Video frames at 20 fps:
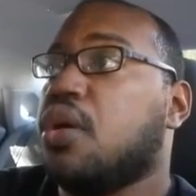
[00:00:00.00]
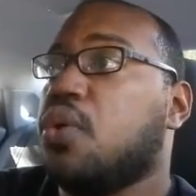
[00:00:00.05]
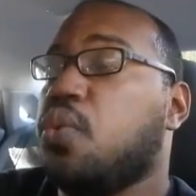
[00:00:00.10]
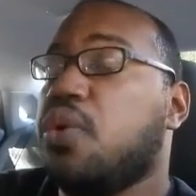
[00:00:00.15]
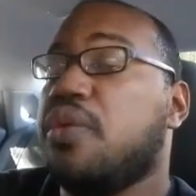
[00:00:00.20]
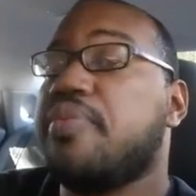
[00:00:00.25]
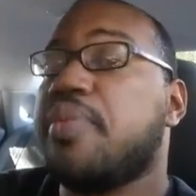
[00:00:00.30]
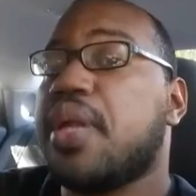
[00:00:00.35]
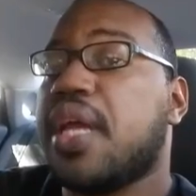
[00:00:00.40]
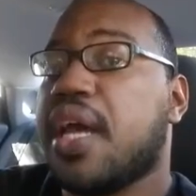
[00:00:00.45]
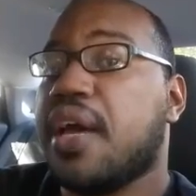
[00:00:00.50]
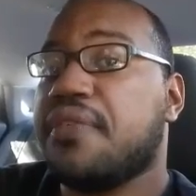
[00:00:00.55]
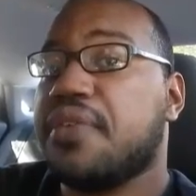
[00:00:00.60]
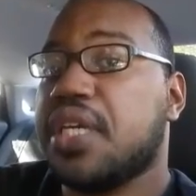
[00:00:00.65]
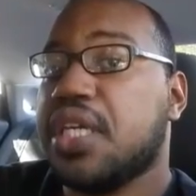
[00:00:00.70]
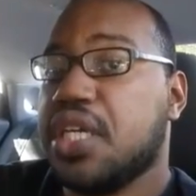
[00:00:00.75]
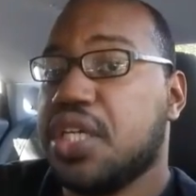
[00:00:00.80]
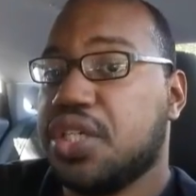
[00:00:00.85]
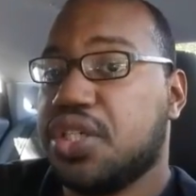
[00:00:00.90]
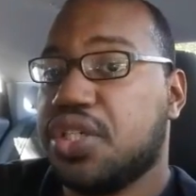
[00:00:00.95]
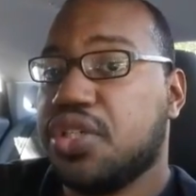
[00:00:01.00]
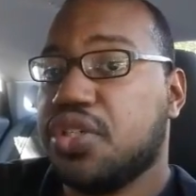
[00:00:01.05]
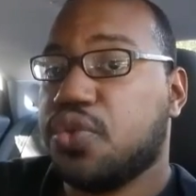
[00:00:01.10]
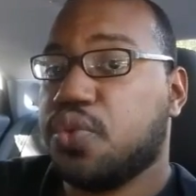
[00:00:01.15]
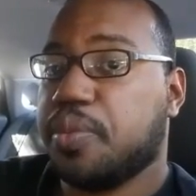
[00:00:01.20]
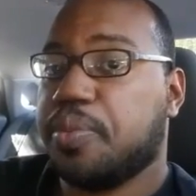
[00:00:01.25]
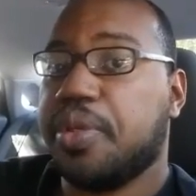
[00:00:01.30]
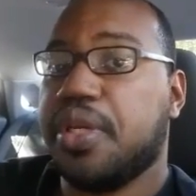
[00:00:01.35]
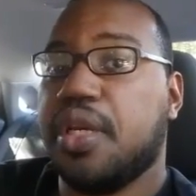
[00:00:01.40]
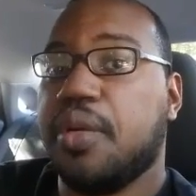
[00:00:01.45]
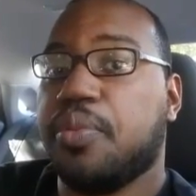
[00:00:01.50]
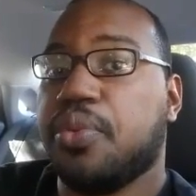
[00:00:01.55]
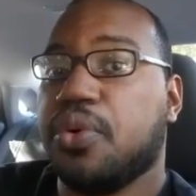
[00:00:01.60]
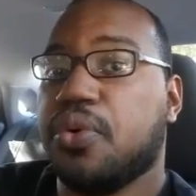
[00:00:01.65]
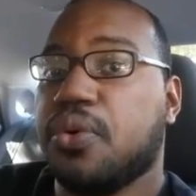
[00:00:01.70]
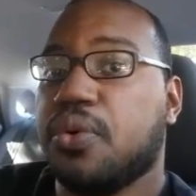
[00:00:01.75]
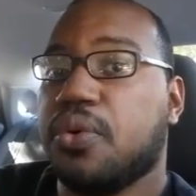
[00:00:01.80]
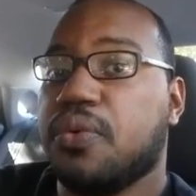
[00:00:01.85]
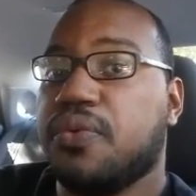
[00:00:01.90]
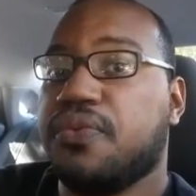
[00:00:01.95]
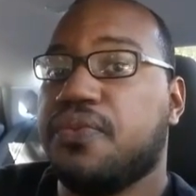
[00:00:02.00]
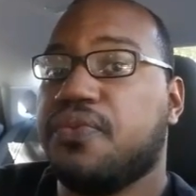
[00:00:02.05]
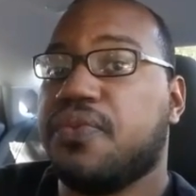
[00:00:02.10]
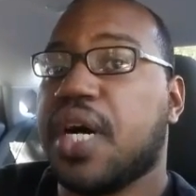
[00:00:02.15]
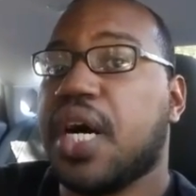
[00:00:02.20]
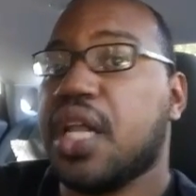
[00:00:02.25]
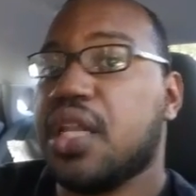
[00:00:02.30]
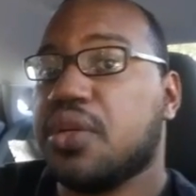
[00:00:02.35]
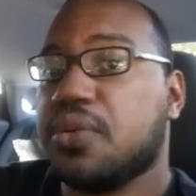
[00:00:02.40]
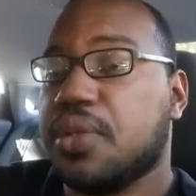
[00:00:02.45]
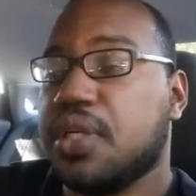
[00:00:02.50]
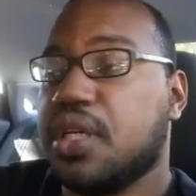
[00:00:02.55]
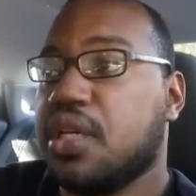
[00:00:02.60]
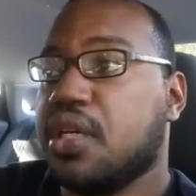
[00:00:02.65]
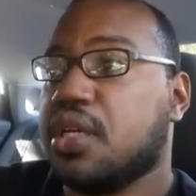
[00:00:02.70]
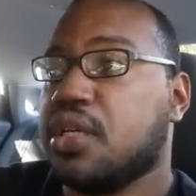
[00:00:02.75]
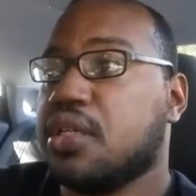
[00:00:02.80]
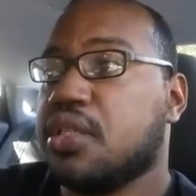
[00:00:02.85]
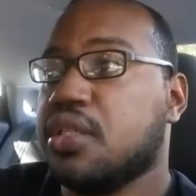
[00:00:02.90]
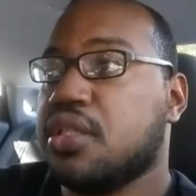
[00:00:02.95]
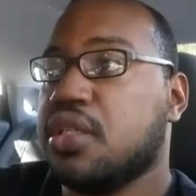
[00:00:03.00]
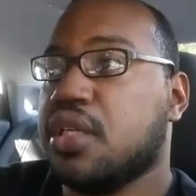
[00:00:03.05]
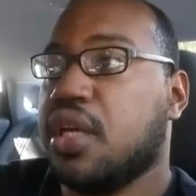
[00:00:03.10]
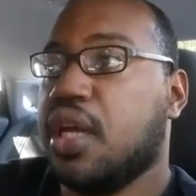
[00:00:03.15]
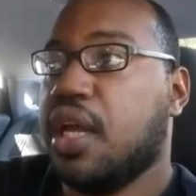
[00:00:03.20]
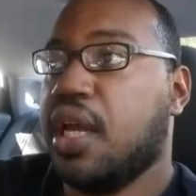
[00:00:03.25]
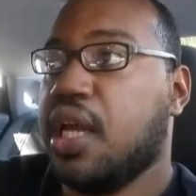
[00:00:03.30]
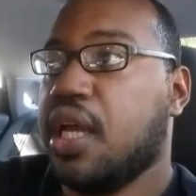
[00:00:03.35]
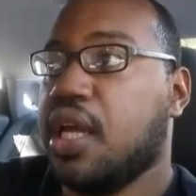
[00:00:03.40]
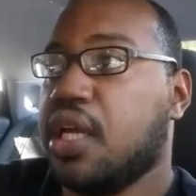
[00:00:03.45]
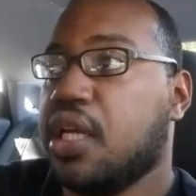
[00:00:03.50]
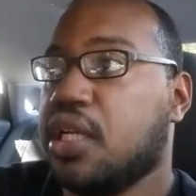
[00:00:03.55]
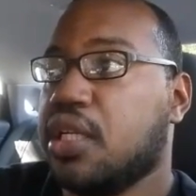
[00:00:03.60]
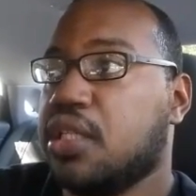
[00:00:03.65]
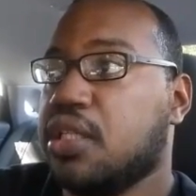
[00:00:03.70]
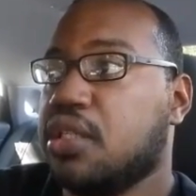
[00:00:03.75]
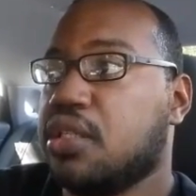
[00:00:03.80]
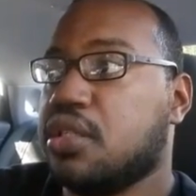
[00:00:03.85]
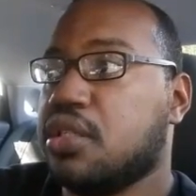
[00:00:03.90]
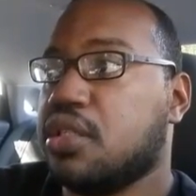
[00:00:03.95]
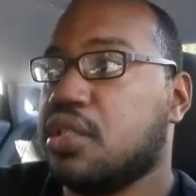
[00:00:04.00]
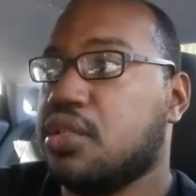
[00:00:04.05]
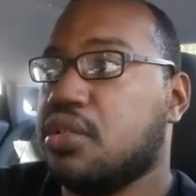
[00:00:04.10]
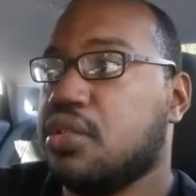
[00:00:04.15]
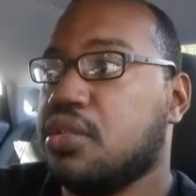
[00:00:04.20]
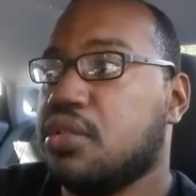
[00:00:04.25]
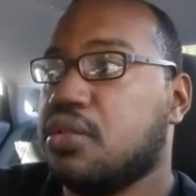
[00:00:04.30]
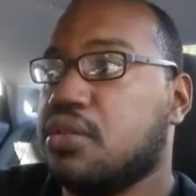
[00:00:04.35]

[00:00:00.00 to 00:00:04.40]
we've been having issues with people following and